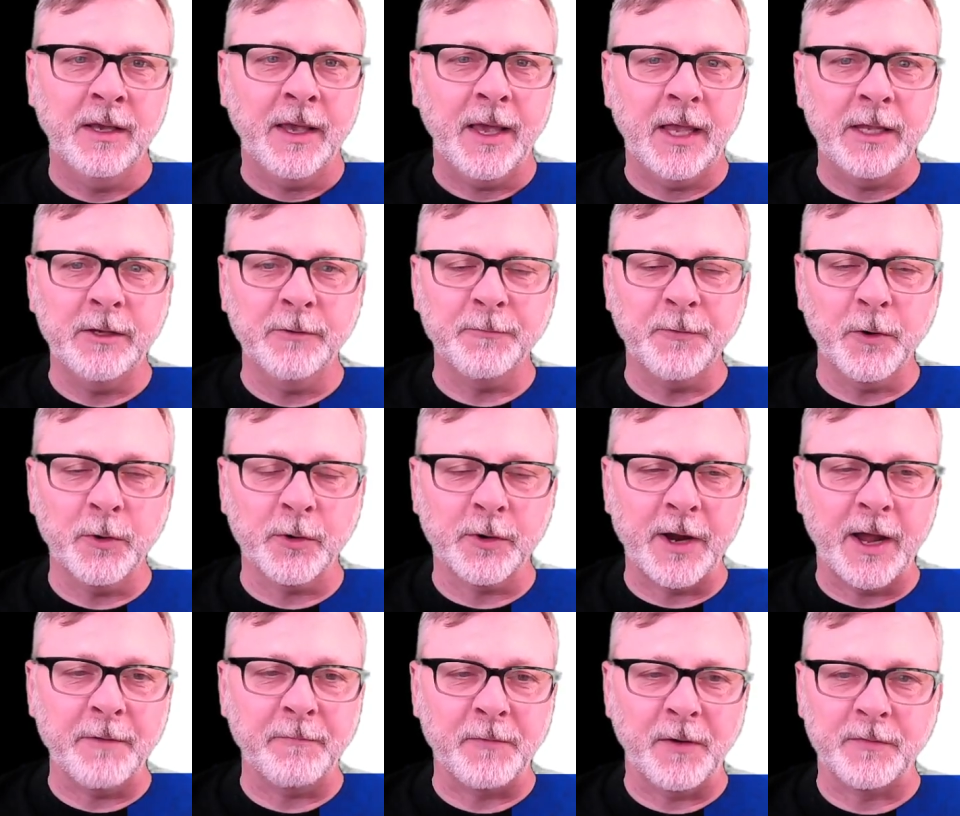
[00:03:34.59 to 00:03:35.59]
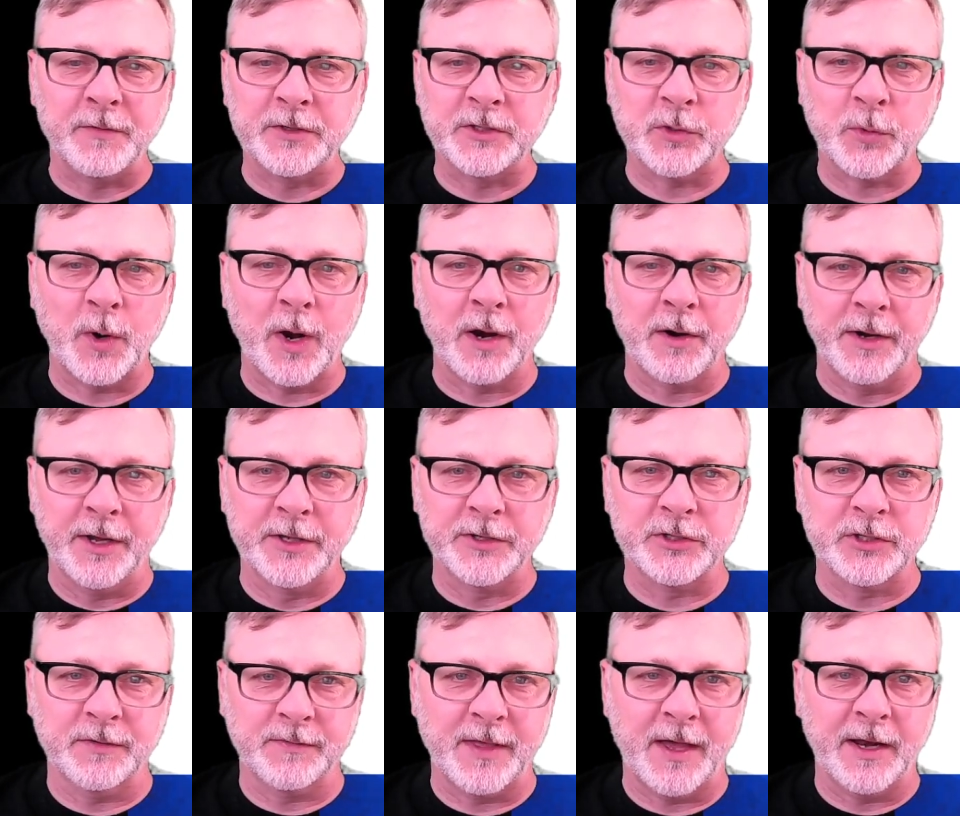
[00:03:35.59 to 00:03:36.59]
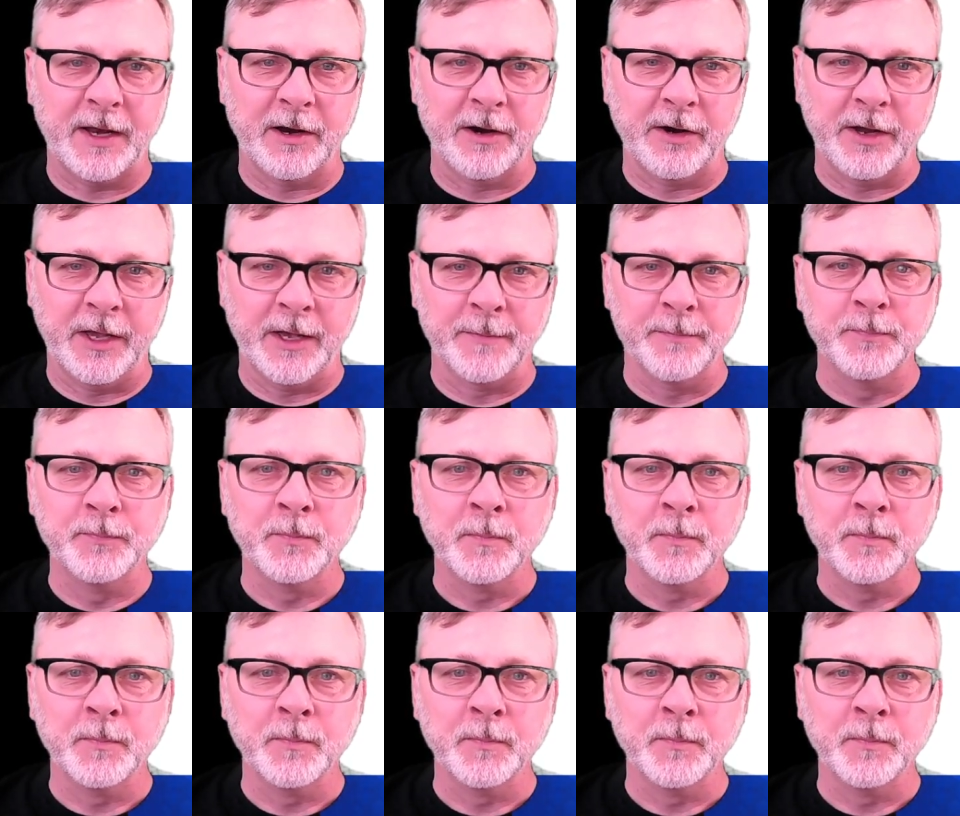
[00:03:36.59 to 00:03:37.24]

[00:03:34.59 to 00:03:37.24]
And you photograph every square inch of that area